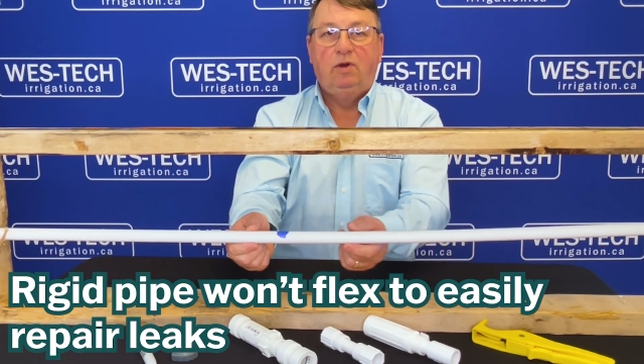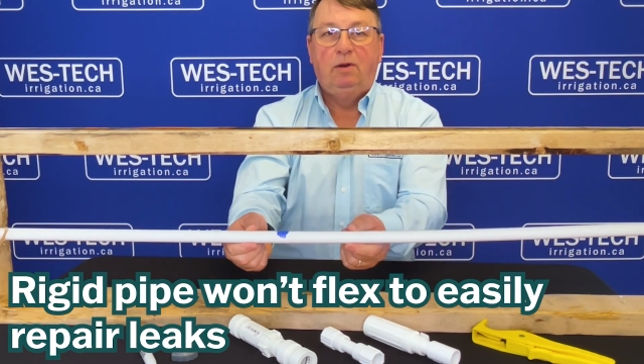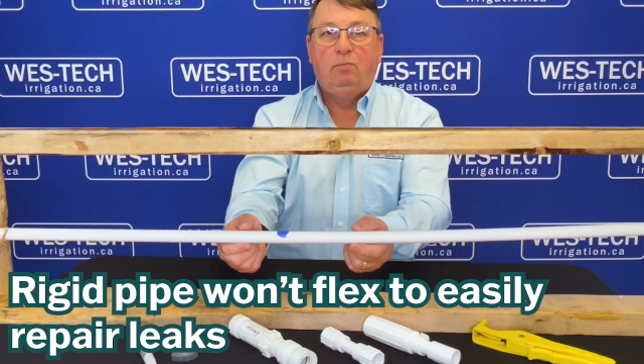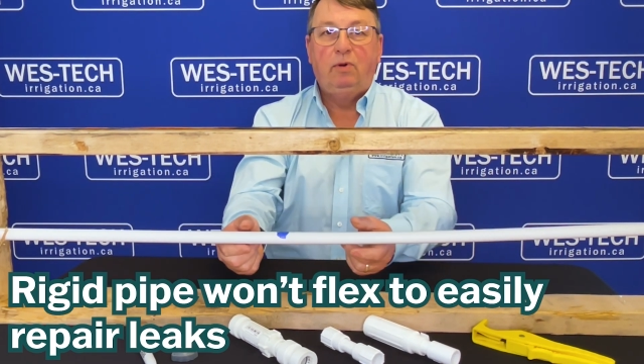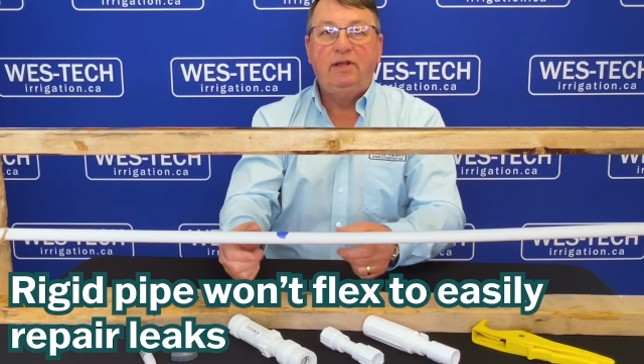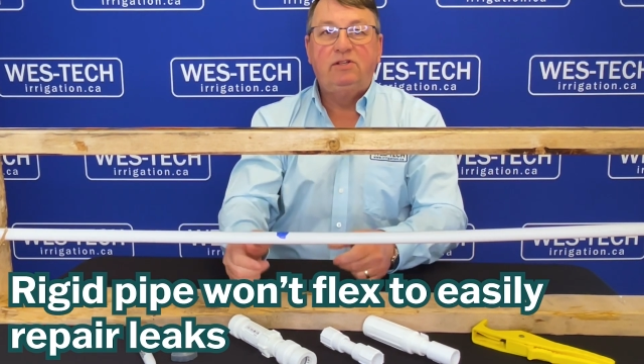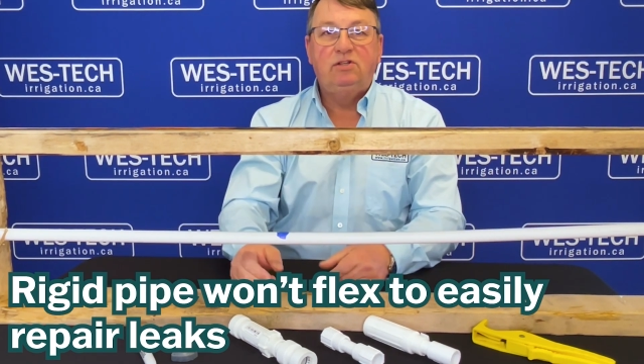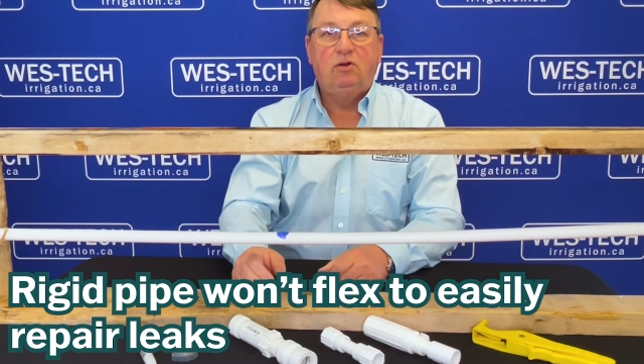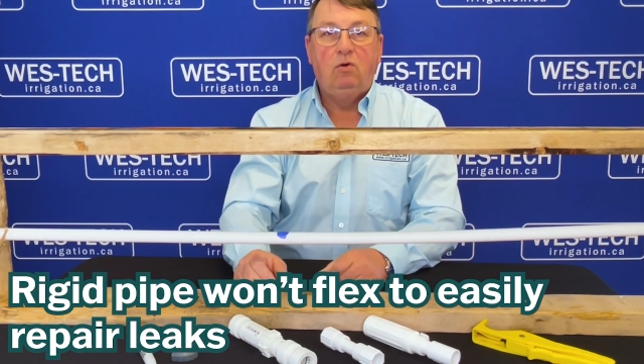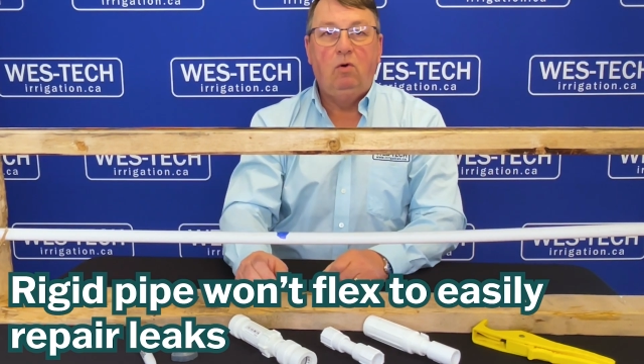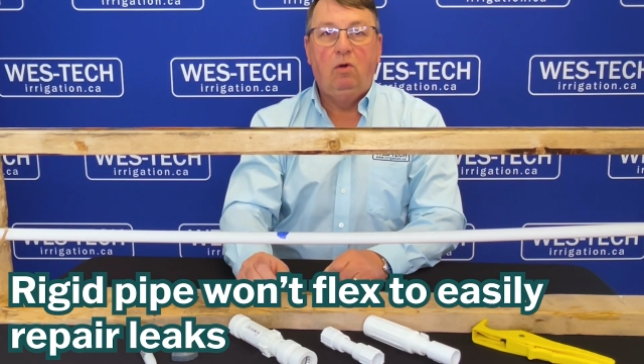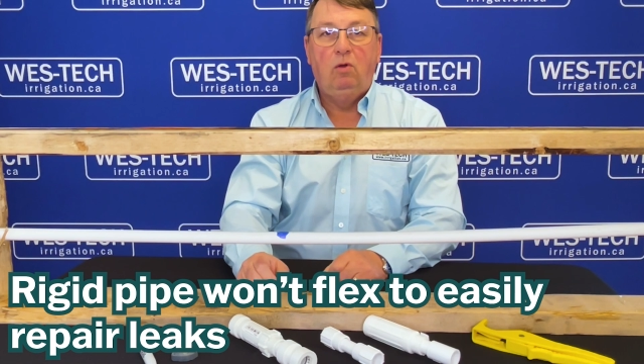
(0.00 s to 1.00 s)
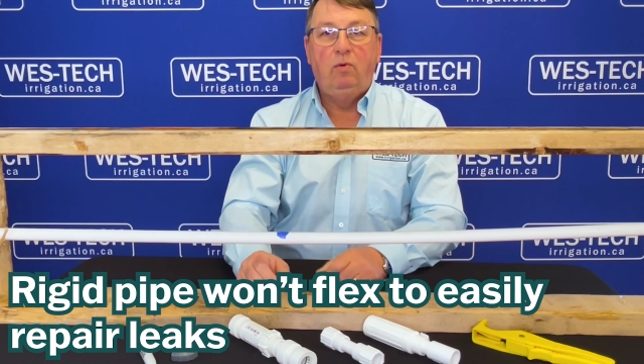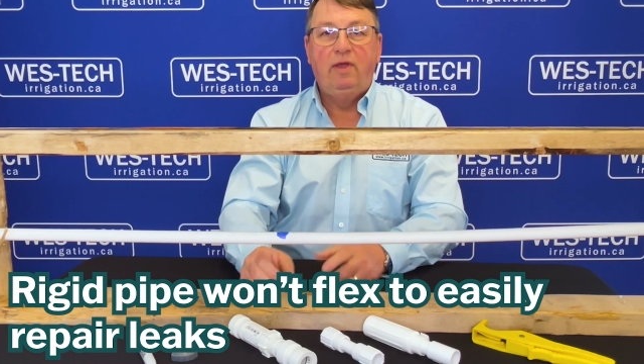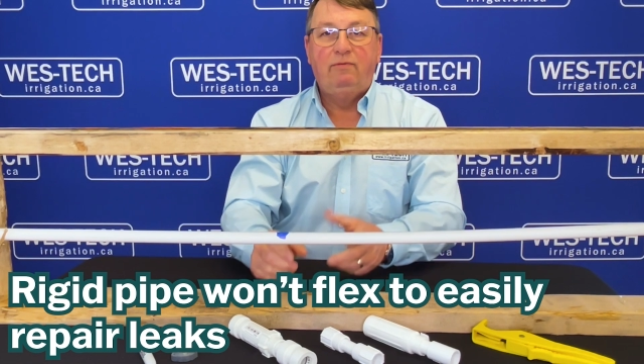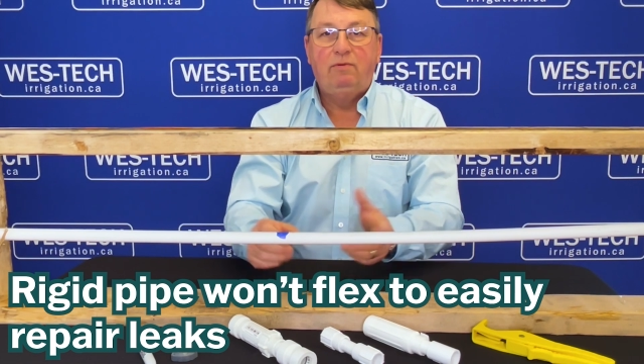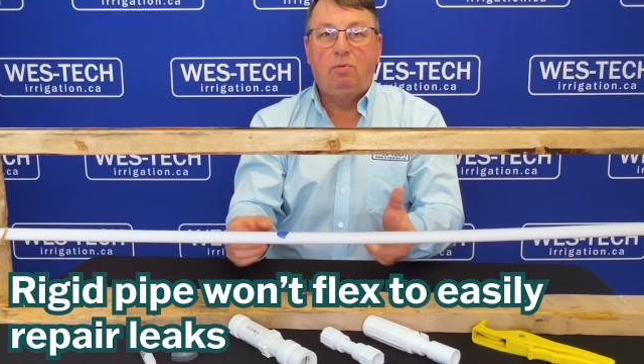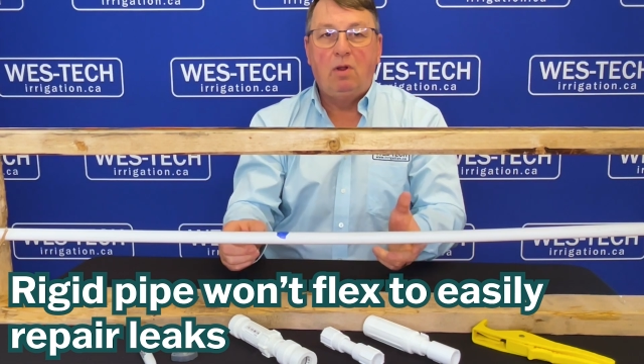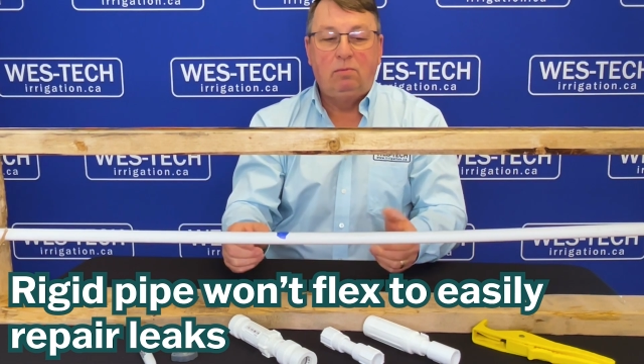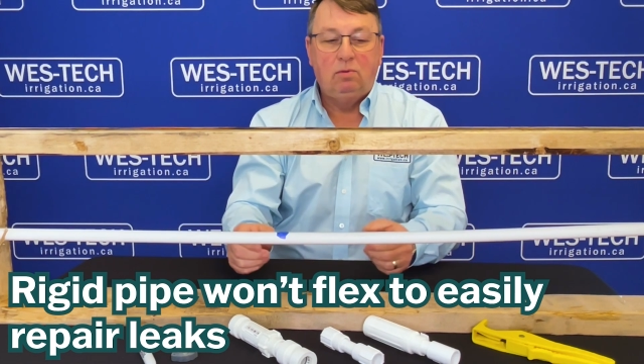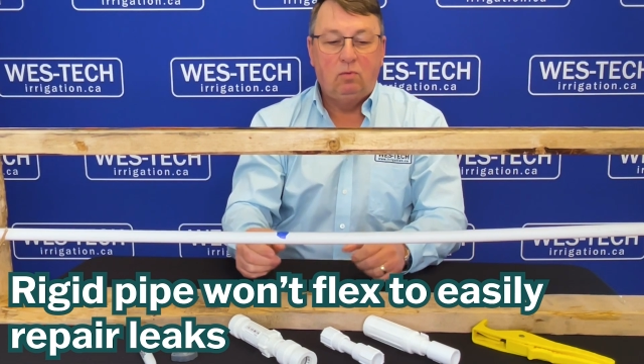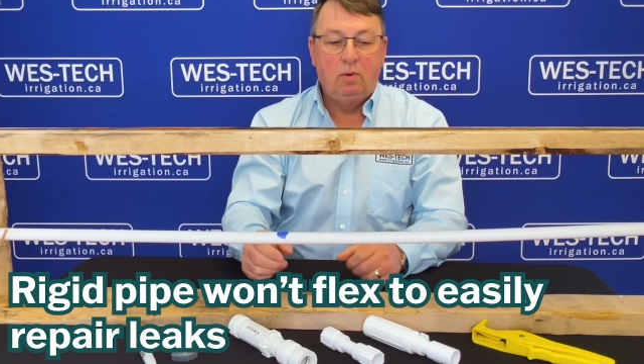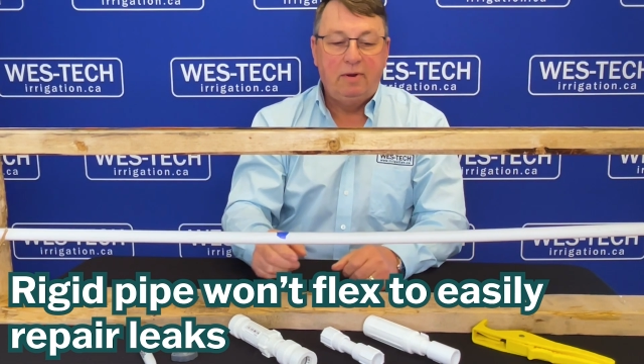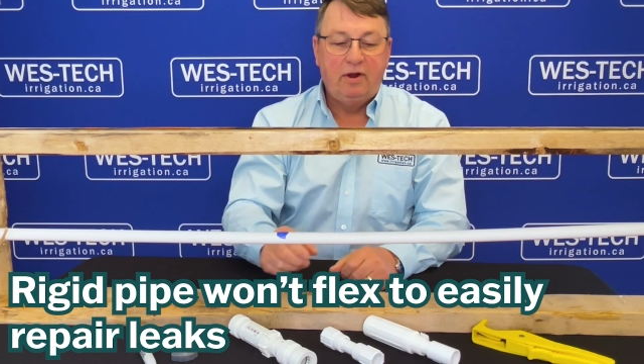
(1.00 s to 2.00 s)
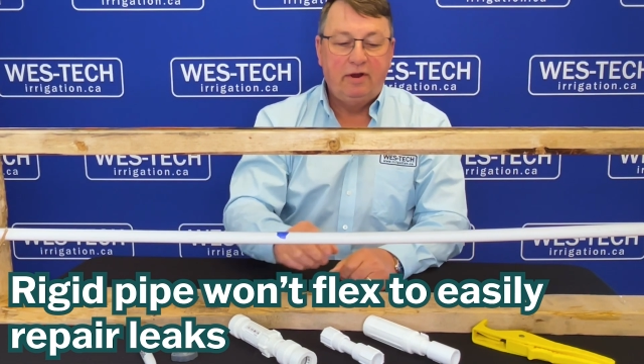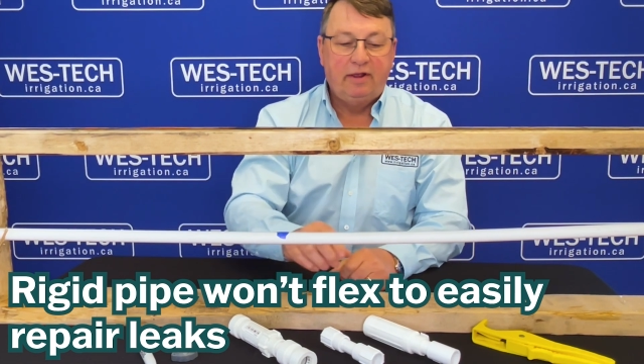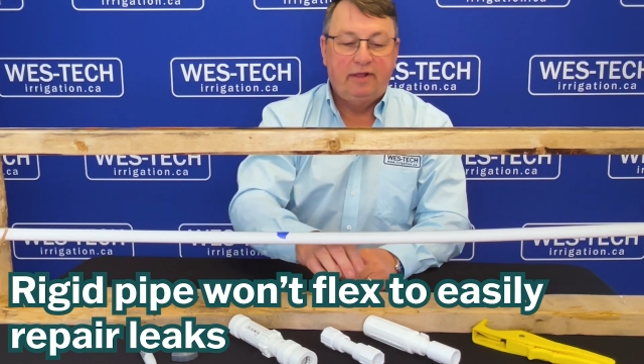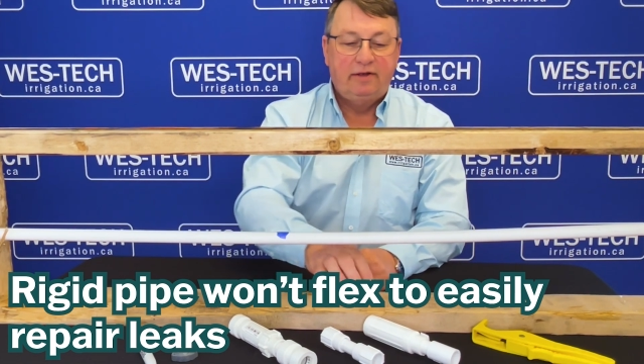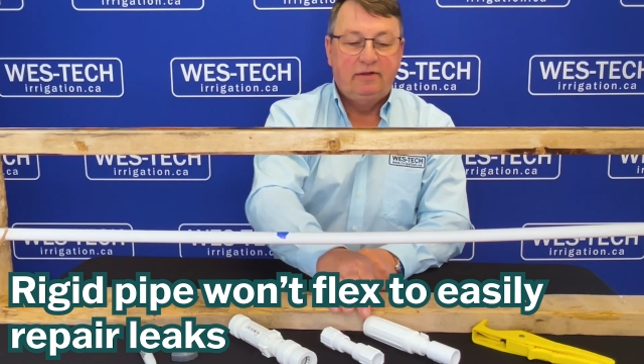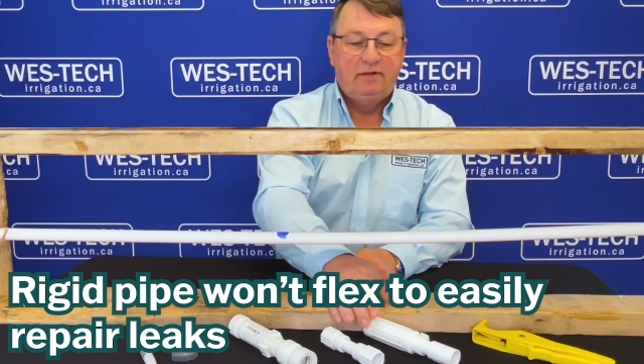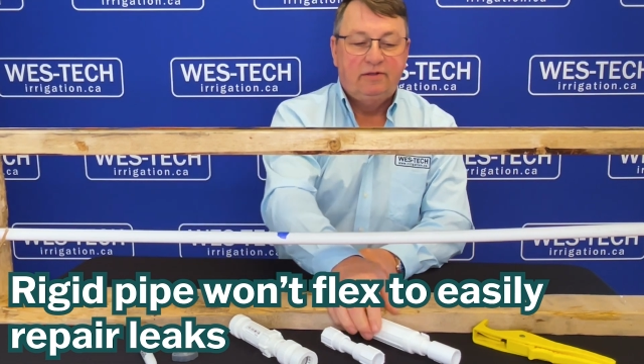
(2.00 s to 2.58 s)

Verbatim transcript: When it breaks in a hole, we have a problem repairing it.